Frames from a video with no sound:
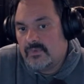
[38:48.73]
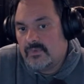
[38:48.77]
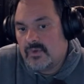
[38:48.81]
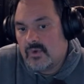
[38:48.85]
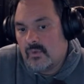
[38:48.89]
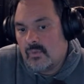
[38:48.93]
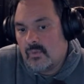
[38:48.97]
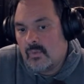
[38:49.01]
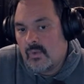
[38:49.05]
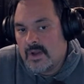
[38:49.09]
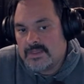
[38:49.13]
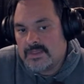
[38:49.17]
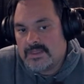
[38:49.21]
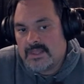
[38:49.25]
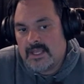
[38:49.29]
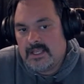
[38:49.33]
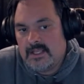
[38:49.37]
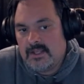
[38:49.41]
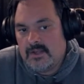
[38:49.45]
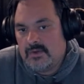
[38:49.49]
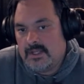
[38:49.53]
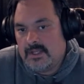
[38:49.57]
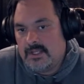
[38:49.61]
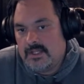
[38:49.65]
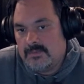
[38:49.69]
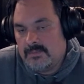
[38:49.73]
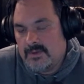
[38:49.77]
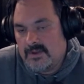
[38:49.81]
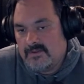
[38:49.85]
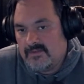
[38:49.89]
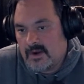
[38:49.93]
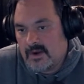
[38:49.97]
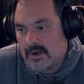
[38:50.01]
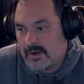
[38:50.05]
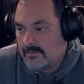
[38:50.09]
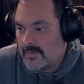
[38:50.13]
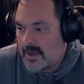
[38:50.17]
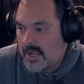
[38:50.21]
one thing you need to be
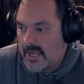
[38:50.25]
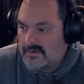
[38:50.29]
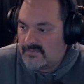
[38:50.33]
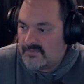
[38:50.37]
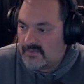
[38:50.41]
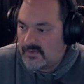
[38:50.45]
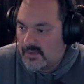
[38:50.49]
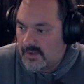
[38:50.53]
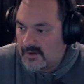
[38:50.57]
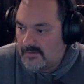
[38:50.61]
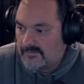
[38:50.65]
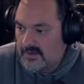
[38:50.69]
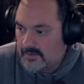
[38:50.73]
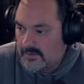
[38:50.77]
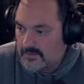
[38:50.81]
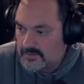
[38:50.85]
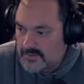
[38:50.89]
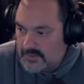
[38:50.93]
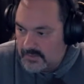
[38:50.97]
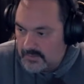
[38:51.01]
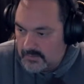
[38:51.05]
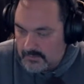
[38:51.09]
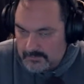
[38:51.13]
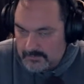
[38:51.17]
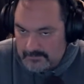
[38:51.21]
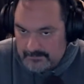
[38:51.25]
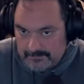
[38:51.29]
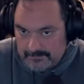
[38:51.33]
very mindful of here too.